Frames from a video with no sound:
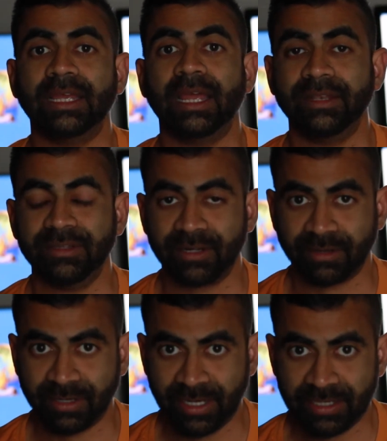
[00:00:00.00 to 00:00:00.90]
and their
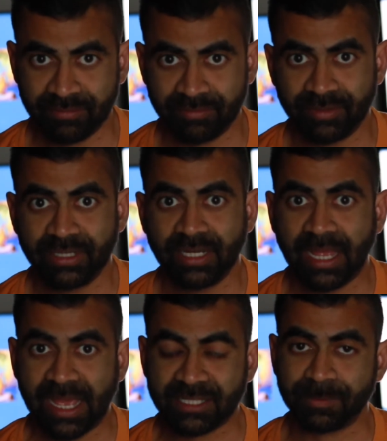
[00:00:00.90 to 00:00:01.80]
creative
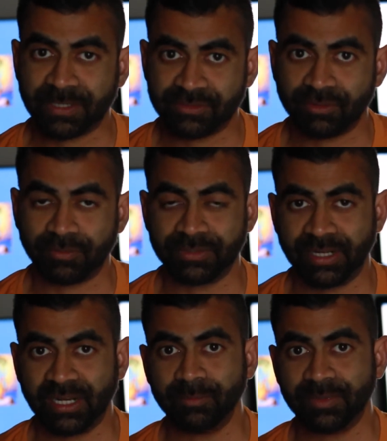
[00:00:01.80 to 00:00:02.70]
aspects of the
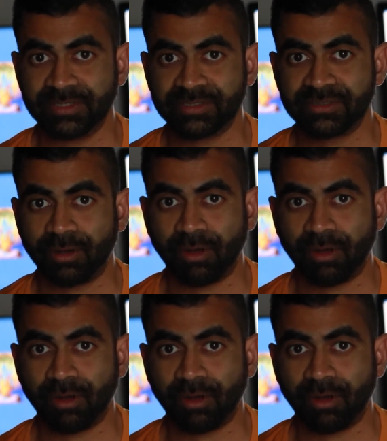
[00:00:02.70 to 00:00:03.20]
elements